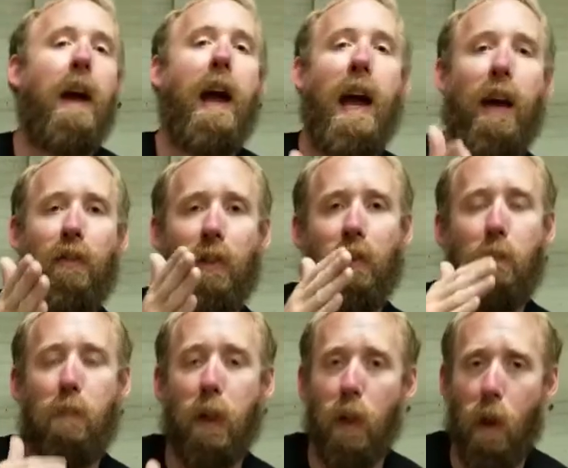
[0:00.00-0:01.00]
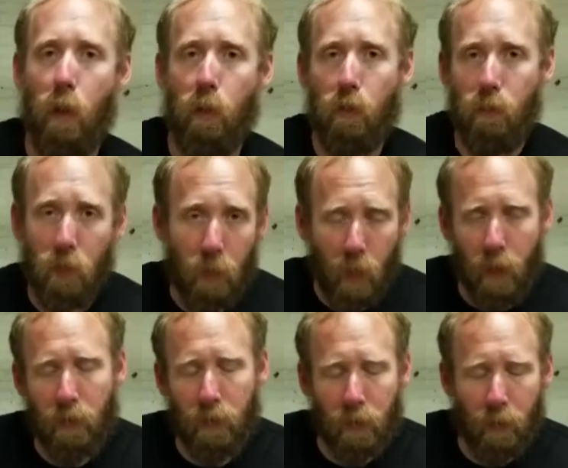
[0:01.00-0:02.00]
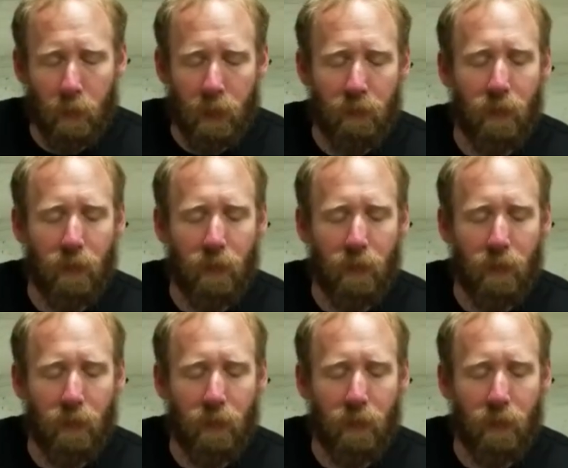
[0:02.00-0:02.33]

as it's below 200 degrees,